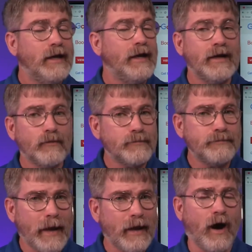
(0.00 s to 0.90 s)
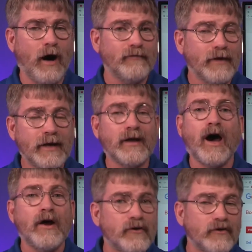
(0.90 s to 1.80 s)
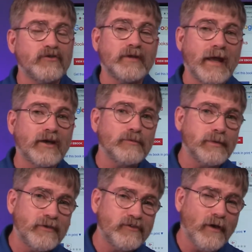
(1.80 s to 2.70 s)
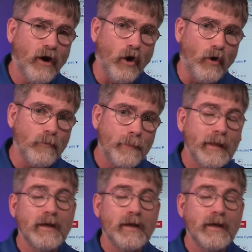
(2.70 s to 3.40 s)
And it would pay off, and understandably so,